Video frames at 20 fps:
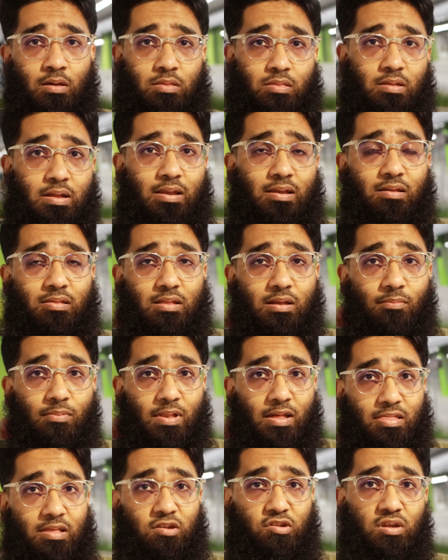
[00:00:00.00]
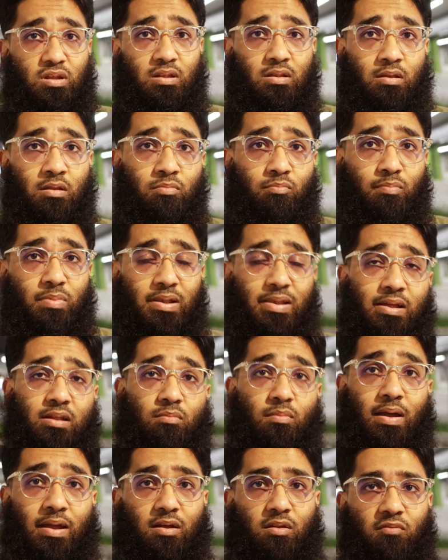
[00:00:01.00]
Standard stabilization, built-in
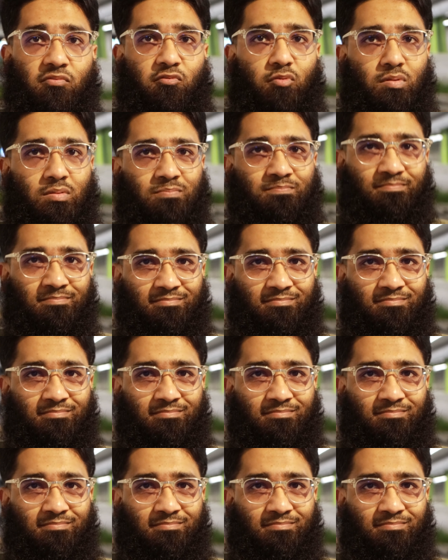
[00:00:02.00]
microphone.